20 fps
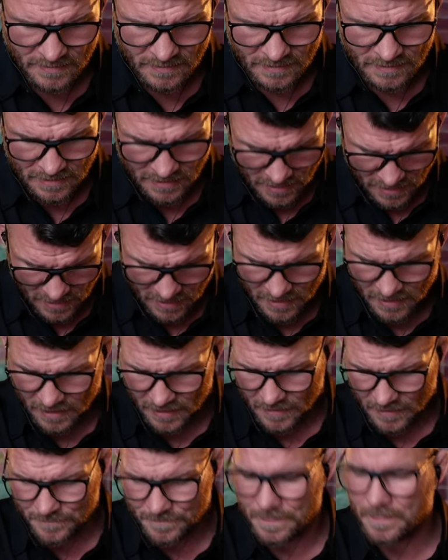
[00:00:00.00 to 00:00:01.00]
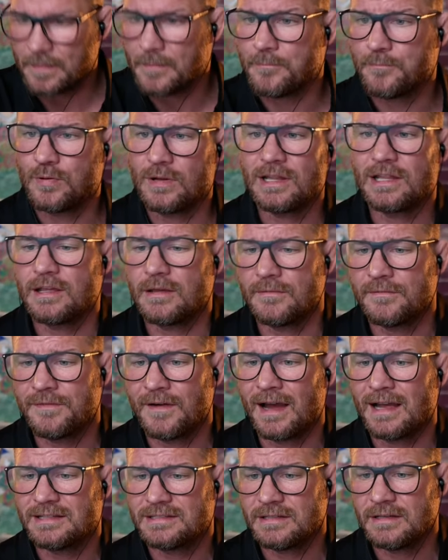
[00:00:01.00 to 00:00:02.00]
Uh, brilliant
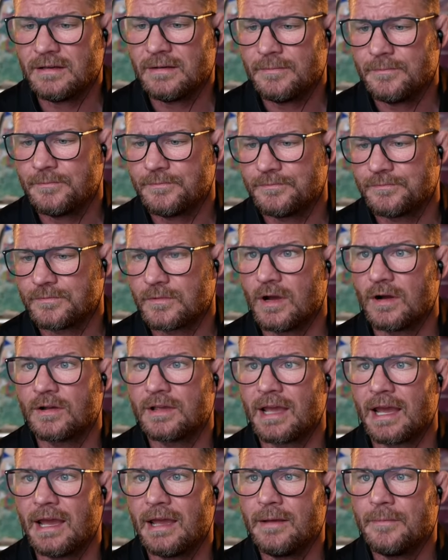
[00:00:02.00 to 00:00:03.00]
fighter, okay?